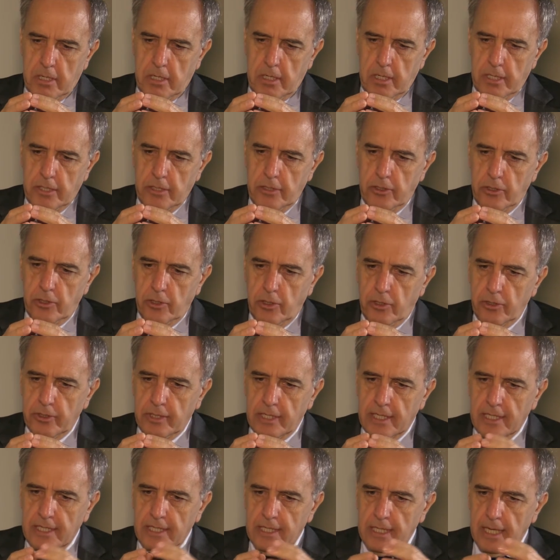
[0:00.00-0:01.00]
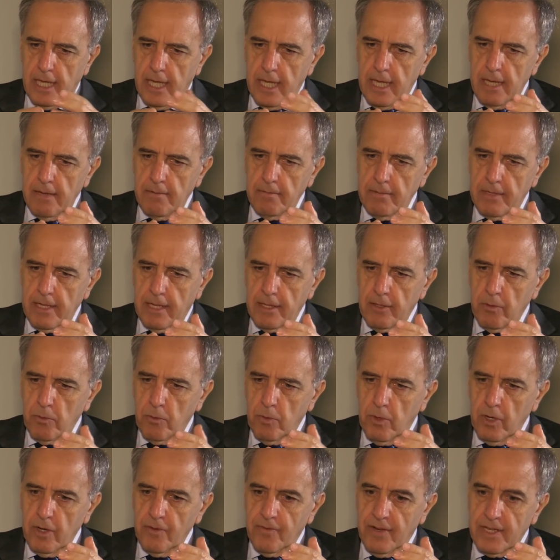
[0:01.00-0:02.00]
is not the same that the
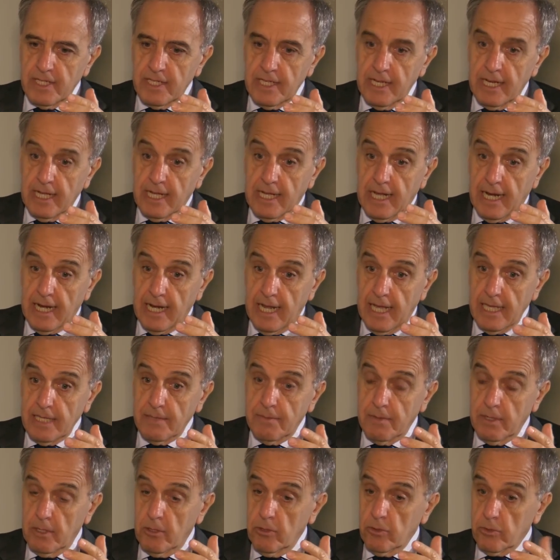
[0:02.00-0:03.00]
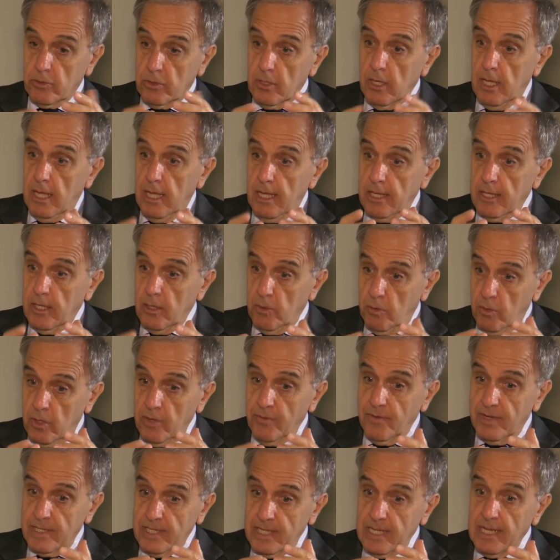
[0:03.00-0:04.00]
World Evangelical Alliance, because the World
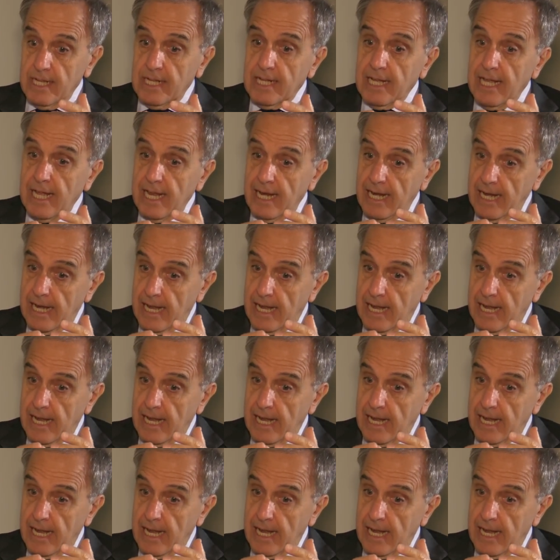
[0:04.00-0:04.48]
Evangelical